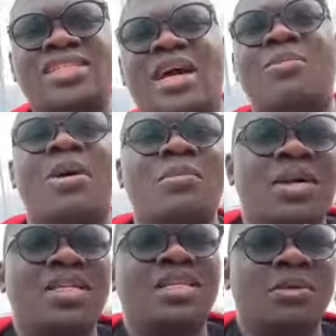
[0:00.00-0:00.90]
Okay,
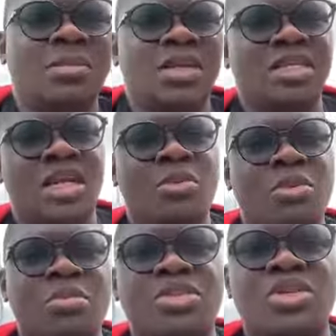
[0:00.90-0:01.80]
are you
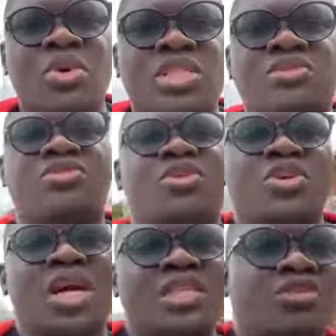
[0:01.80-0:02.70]
learning?
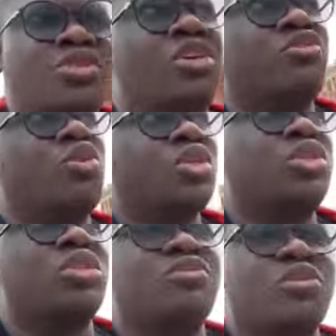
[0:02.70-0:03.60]
If you are
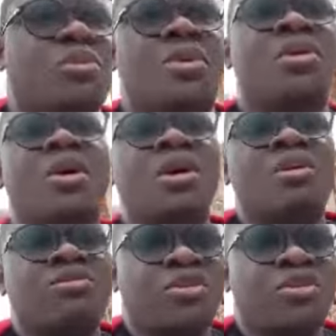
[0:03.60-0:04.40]
learning, type I'm learning.